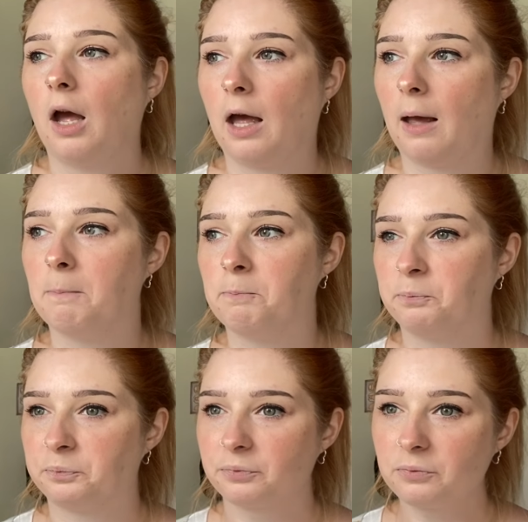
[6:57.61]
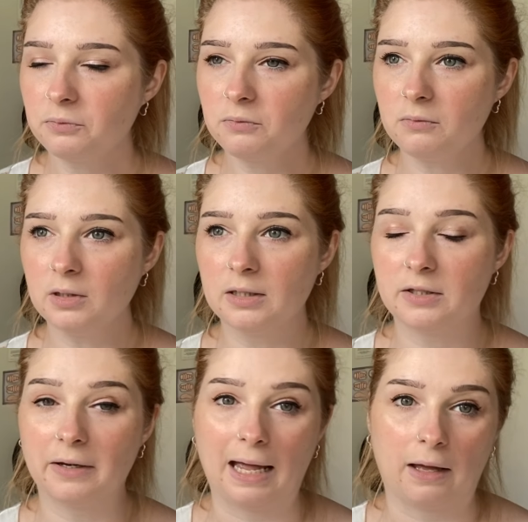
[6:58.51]
Um,
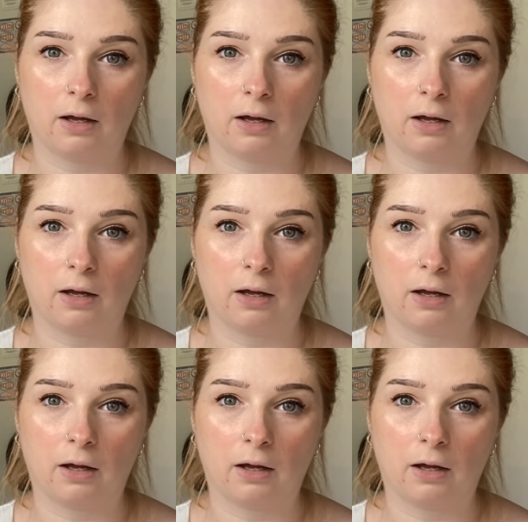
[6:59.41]
so yeah,